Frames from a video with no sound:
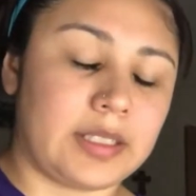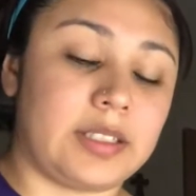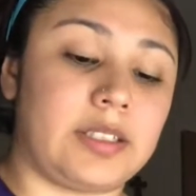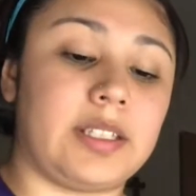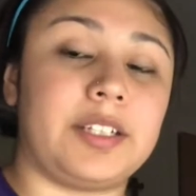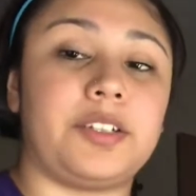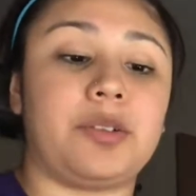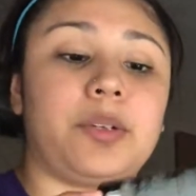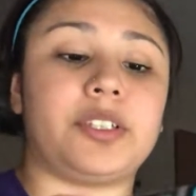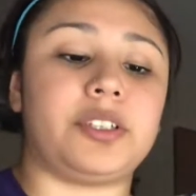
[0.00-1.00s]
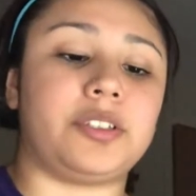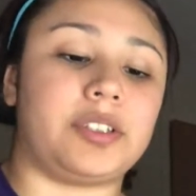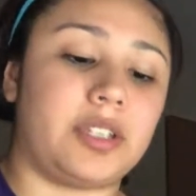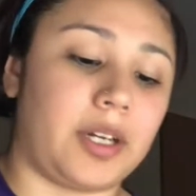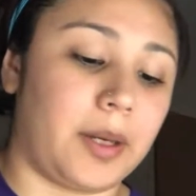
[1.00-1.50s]
So then you're going to
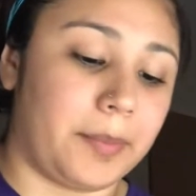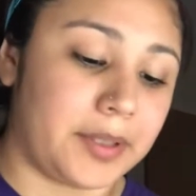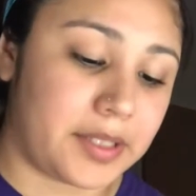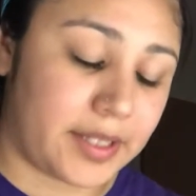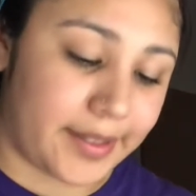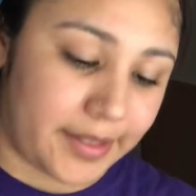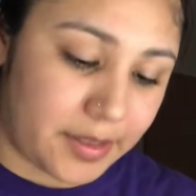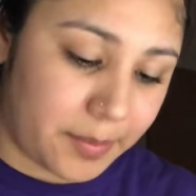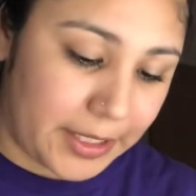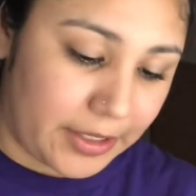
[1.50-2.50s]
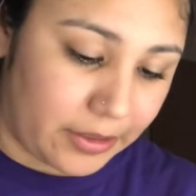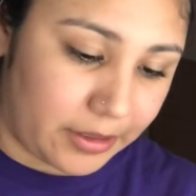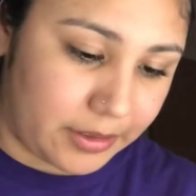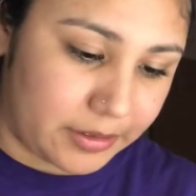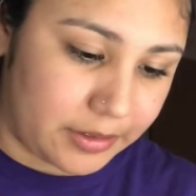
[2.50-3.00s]
put setting spray
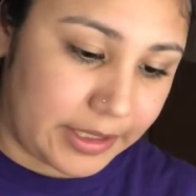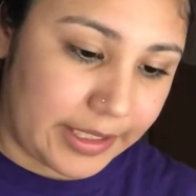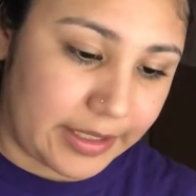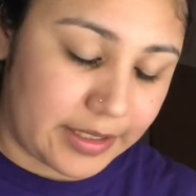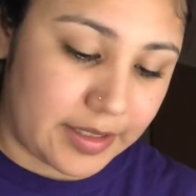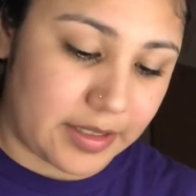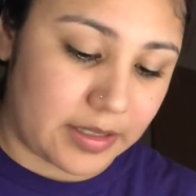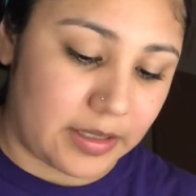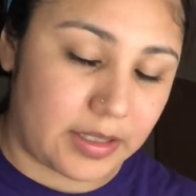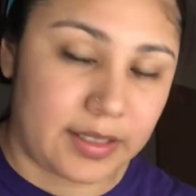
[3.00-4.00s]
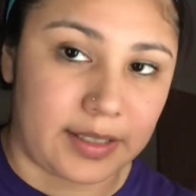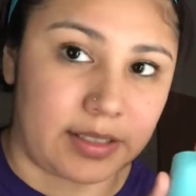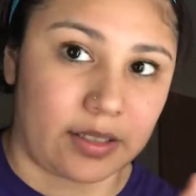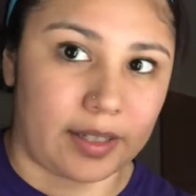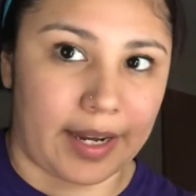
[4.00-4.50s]
on. Again, this is the
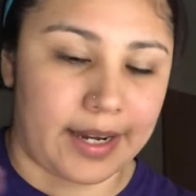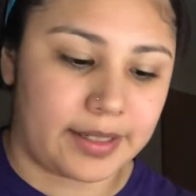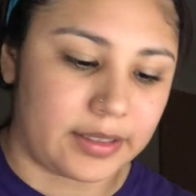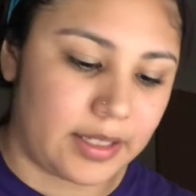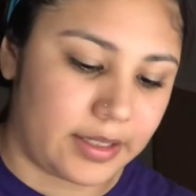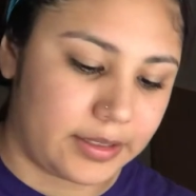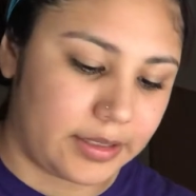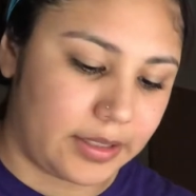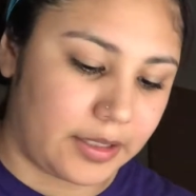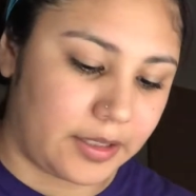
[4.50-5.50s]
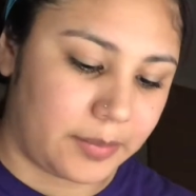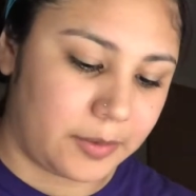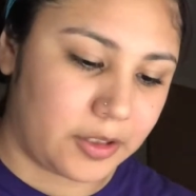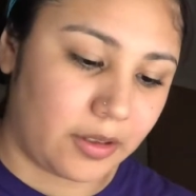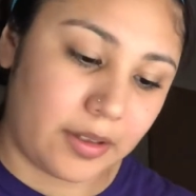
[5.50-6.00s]
TikTok hack that I
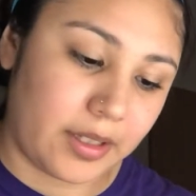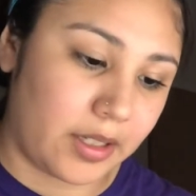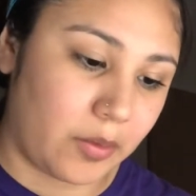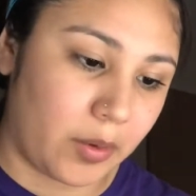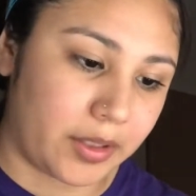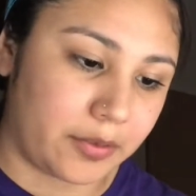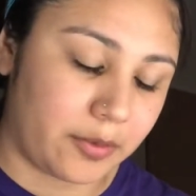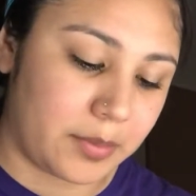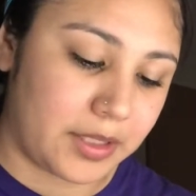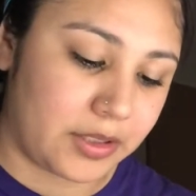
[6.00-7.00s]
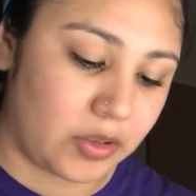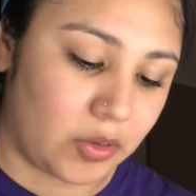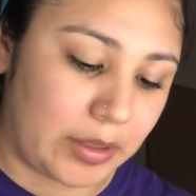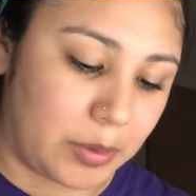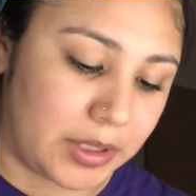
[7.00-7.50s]
saw, and it worked for me, so
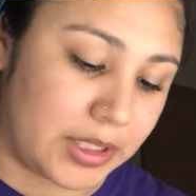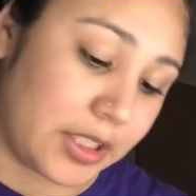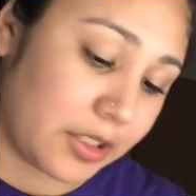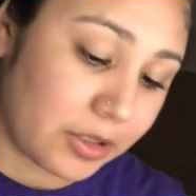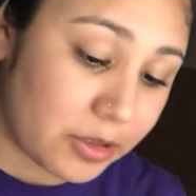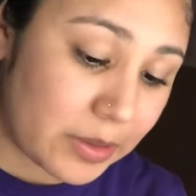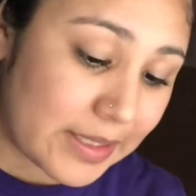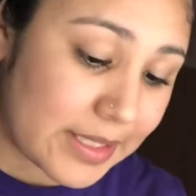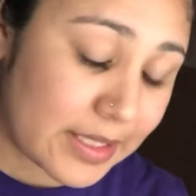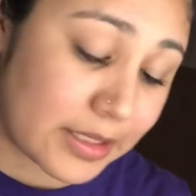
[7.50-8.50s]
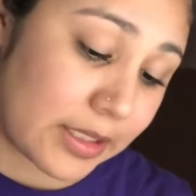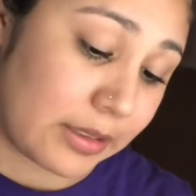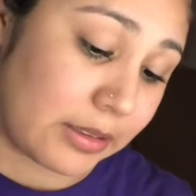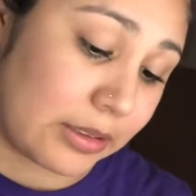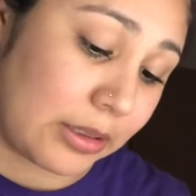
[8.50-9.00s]
I will continue to do this
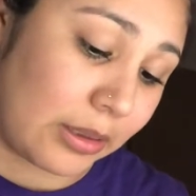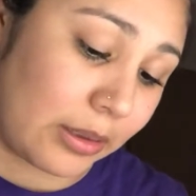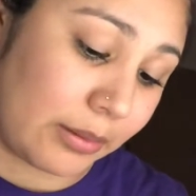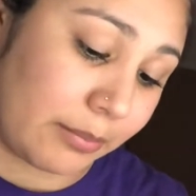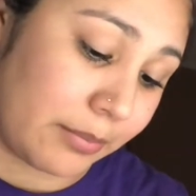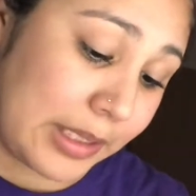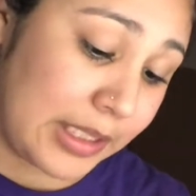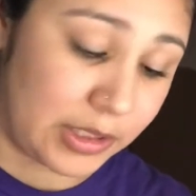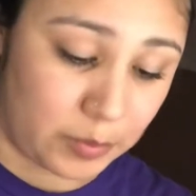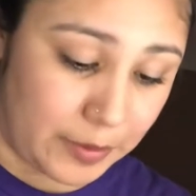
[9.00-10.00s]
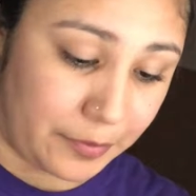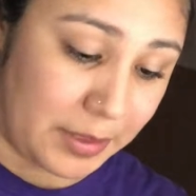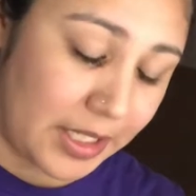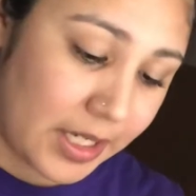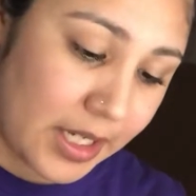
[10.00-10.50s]
until it doesn't work for me.